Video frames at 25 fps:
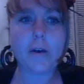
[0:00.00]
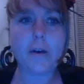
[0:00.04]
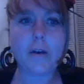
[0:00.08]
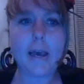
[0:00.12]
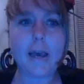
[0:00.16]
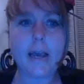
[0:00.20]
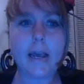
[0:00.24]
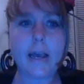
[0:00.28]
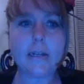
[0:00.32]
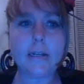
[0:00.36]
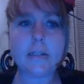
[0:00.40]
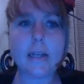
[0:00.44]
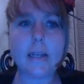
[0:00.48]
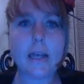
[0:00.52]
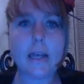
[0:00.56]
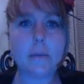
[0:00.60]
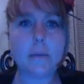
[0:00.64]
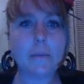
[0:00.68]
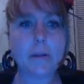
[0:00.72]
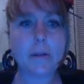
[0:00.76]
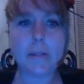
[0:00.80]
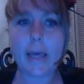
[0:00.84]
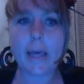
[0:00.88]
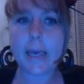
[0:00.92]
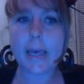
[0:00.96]
find
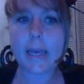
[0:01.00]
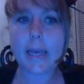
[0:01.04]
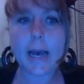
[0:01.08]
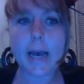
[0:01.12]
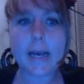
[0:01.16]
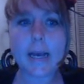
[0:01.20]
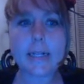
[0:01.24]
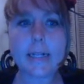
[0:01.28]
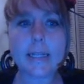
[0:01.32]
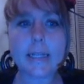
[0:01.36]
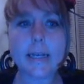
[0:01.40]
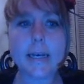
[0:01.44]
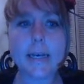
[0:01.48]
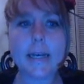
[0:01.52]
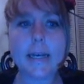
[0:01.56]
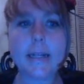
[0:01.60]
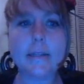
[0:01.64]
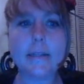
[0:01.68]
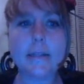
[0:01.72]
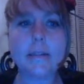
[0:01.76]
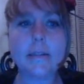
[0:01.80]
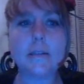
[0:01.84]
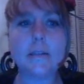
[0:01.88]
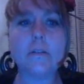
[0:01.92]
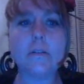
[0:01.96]
MLA
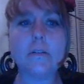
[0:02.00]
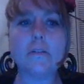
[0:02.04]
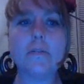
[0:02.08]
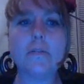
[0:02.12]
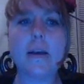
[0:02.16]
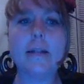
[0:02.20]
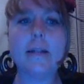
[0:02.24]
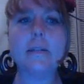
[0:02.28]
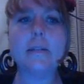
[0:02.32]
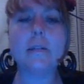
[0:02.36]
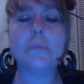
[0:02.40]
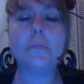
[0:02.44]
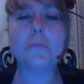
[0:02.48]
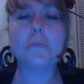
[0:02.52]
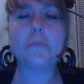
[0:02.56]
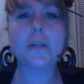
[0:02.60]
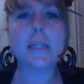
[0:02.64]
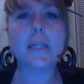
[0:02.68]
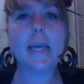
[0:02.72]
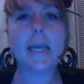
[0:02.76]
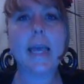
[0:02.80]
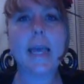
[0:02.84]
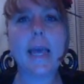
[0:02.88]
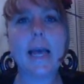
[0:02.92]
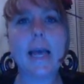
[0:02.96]
guidelines, you'll find some
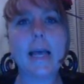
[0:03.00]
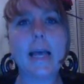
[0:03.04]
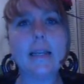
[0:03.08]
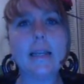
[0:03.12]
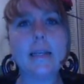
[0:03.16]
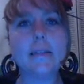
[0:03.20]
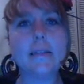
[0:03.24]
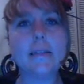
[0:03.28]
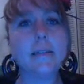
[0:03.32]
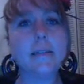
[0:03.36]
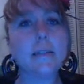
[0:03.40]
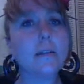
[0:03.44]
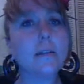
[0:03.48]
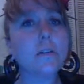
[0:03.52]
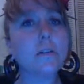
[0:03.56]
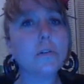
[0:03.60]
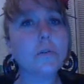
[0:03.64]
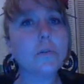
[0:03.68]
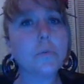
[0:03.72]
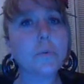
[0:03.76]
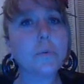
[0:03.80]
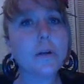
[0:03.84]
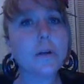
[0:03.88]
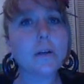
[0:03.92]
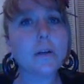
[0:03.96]
really handy
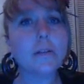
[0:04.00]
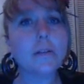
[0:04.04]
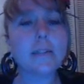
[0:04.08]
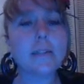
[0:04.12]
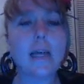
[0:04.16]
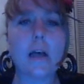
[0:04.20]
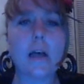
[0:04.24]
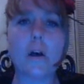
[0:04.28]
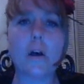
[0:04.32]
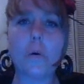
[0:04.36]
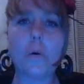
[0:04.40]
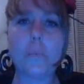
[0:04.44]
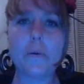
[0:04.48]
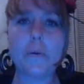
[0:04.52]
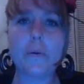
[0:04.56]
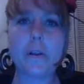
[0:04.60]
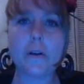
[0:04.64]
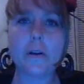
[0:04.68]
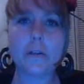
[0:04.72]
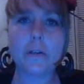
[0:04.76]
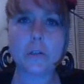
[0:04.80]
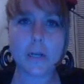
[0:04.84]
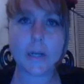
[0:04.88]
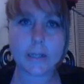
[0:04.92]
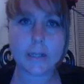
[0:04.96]
signal words that help with
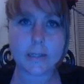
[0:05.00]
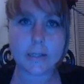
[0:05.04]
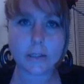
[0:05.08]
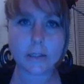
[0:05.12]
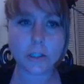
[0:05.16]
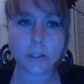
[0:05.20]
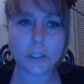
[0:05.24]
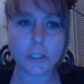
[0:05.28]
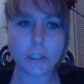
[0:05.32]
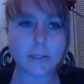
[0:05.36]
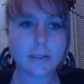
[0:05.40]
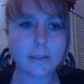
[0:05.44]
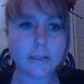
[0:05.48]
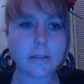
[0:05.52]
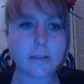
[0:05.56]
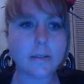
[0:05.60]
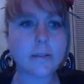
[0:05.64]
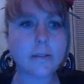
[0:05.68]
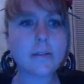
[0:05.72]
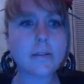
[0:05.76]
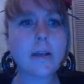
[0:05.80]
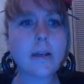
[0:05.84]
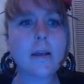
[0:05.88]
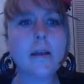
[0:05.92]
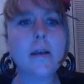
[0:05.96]
your
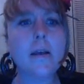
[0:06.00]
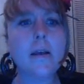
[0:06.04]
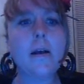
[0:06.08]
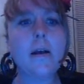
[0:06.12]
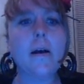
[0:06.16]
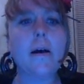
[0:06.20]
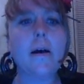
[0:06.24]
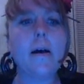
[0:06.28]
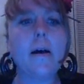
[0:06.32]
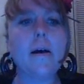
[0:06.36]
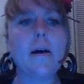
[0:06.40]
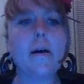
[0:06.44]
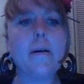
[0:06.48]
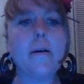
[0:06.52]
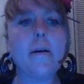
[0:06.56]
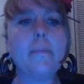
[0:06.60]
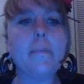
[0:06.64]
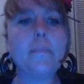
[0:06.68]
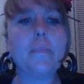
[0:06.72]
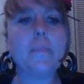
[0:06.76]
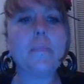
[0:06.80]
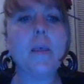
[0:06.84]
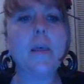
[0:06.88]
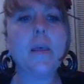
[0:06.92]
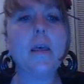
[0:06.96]
transitions,
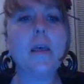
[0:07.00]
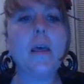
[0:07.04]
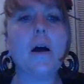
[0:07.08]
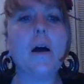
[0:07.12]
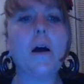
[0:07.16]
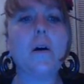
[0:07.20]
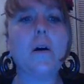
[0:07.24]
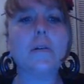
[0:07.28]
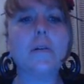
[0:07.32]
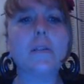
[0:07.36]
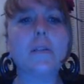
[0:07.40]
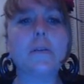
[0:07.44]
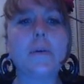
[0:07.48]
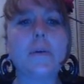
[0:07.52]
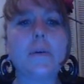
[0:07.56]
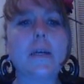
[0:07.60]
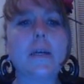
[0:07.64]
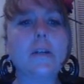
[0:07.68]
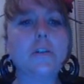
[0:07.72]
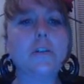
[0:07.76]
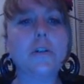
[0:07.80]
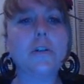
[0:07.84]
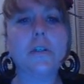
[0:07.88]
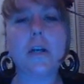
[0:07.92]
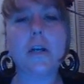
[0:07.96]
also
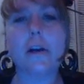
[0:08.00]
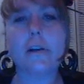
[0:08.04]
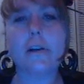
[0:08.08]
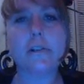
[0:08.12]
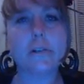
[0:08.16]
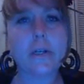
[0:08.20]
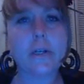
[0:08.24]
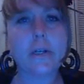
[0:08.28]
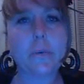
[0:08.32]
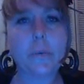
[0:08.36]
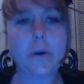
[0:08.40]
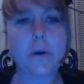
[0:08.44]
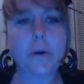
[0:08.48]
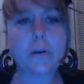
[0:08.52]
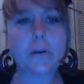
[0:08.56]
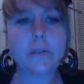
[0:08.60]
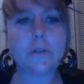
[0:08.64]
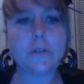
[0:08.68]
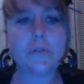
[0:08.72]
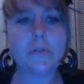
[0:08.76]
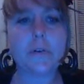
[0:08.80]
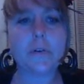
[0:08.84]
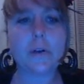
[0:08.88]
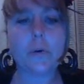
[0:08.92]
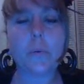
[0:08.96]
introductory
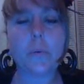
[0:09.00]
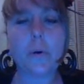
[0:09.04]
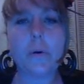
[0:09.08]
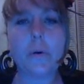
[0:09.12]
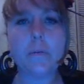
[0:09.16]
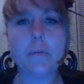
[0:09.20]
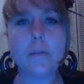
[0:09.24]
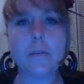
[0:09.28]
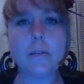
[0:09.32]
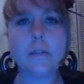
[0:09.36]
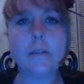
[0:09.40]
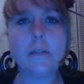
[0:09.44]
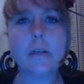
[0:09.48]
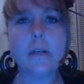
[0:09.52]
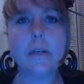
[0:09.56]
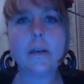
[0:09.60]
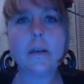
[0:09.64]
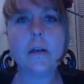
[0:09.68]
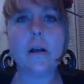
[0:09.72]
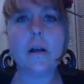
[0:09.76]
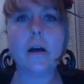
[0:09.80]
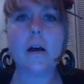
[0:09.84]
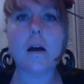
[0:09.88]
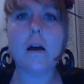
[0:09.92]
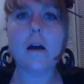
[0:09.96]
words for quotes,
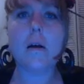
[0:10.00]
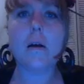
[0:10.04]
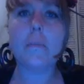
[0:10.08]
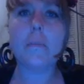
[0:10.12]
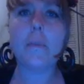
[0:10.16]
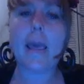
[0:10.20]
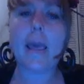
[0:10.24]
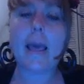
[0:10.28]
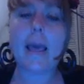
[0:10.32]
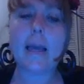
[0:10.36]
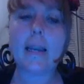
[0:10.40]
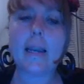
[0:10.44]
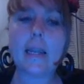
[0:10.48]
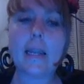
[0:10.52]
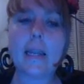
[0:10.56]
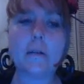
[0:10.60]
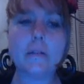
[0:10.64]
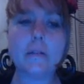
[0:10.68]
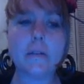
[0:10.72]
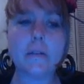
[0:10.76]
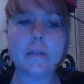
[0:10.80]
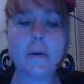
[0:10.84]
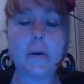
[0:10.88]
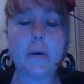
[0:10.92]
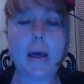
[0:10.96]

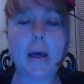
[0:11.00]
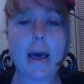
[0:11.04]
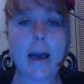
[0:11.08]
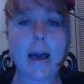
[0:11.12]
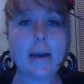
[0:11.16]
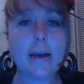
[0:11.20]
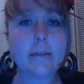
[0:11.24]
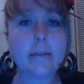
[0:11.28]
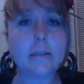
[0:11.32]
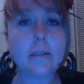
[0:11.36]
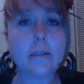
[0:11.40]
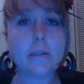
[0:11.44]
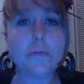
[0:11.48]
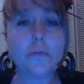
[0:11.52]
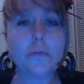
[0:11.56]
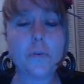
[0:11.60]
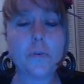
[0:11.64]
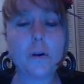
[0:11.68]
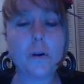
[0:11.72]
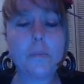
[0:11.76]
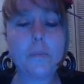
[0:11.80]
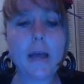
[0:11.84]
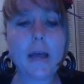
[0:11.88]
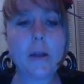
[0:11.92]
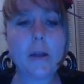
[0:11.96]
handouts about Axis
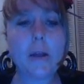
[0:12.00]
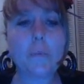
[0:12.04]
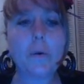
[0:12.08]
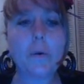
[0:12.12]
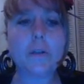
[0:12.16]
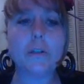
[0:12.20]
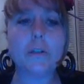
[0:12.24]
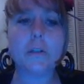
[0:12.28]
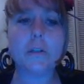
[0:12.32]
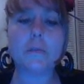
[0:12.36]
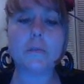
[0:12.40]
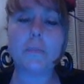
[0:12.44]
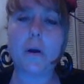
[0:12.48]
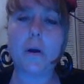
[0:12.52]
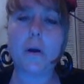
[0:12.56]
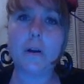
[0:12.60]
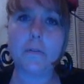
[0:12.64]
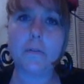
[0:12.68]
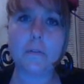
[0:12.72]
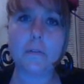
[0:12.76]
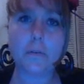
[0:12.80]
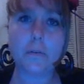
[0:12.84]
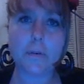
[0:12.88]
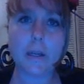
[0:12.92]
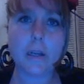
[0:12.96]
format, which is part
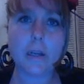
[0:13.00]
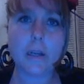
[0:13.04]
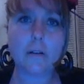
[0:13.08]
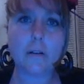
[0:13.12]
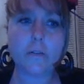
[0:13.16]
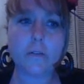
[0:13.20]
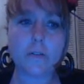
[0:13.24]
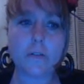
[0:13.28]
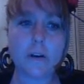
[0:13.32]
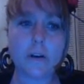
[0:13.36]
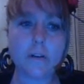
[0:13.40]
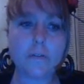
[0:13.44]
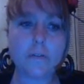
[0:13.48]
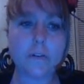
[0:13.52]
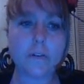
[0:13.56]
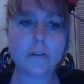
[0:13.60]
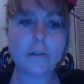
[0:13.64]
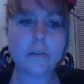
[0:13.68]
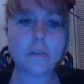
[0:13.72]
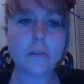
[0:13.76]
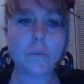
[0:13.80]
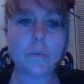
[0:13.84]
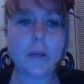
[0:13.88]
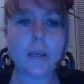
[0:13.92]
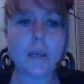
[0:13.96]
of the reading for your
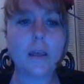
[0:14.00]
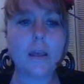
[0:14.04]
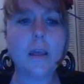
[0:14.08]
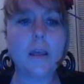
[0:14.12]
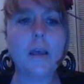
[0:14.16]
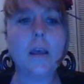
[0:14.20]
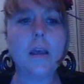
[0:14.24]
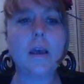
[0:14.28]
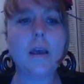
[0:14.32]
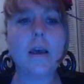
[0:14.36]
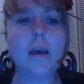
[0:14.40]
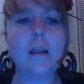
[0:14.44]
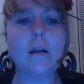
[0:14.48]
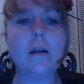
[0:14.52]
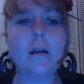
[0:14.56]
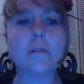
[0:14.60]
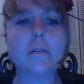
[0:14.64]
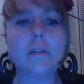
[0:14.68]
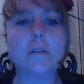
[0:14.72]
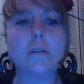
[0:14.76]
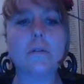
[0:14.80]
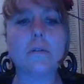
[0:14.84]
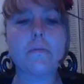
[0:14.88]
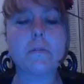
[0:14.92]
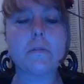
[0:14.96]
first week, and
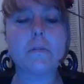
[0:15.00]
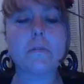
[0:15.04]
also a